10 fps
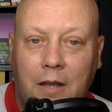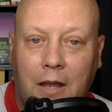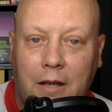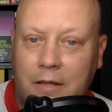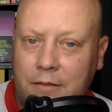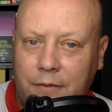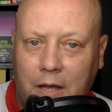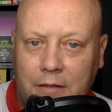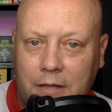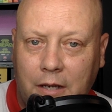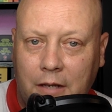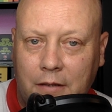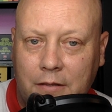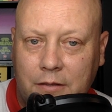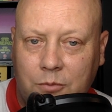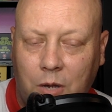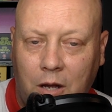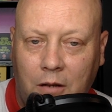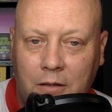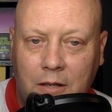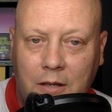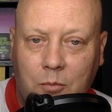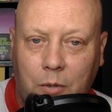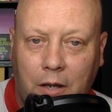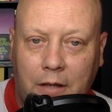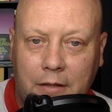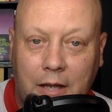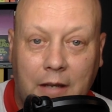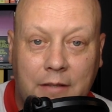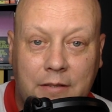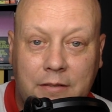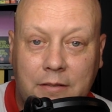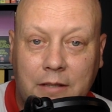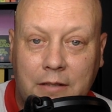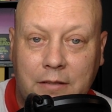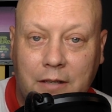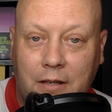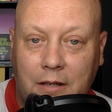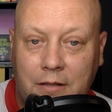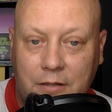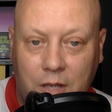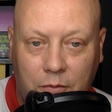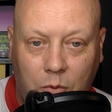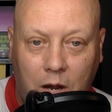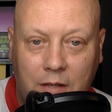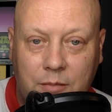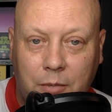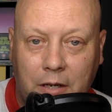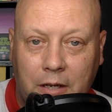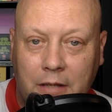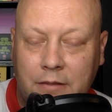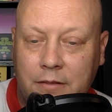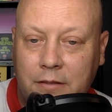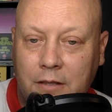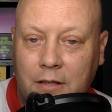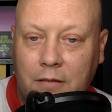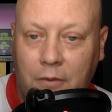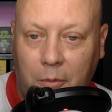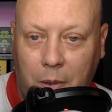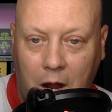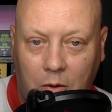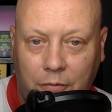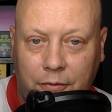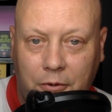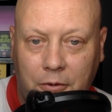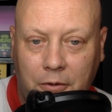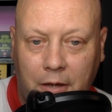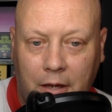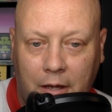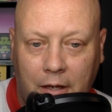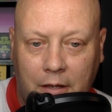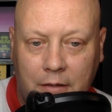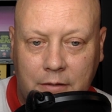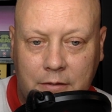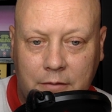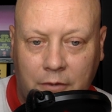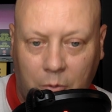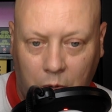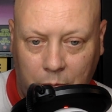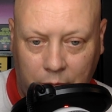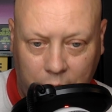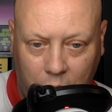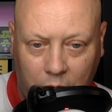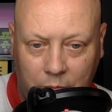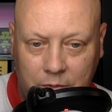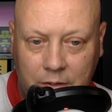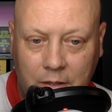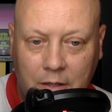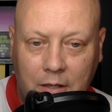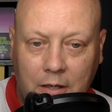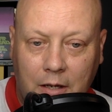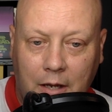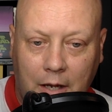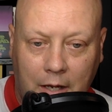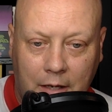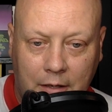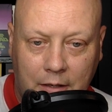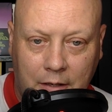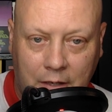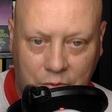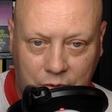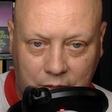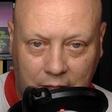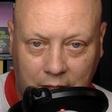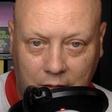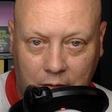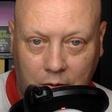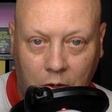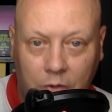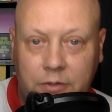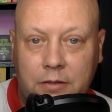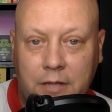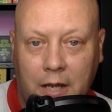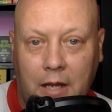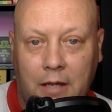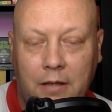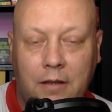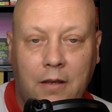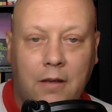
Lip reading: and he's fascinating in this as well. But yeah, it's a tough watch, but it is very powerful and very well performed, and an interesting alt take